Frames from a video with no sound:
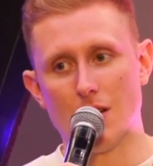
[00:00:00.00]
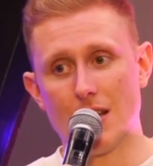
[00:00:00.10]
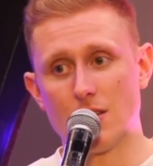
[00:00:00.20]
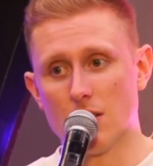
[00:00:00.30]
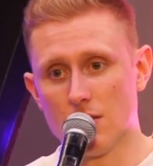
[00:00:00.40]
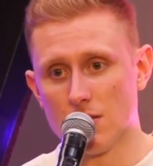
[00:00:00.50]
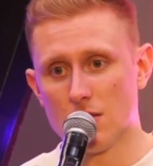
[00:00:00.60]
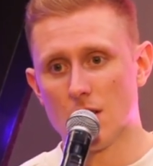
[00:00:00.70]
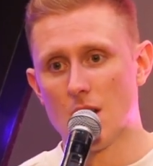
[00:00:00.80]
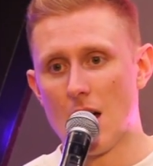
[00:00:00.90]
listen.
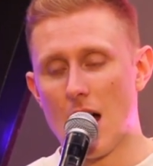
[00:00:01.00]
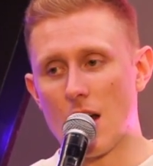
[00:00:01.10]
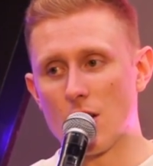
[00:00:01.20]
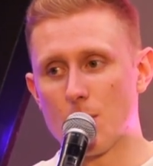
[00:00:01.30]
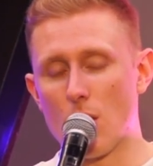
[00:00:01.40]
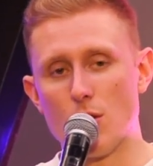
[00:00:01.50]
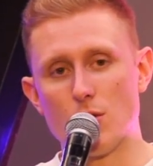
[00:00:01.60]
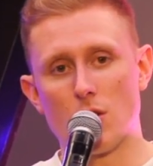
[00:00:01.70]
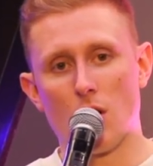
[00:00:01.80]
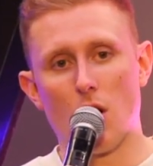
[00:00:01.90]
And I
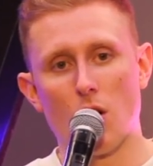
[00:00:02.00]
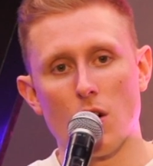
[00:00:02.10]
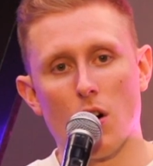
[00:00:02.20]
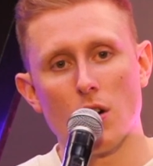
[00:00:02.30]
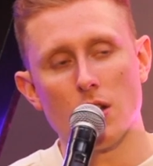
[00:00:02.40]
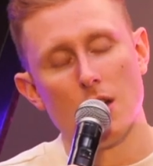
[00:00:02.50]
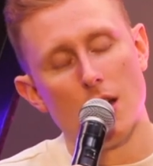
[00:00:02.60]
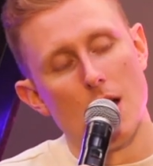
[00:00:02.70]
suppose like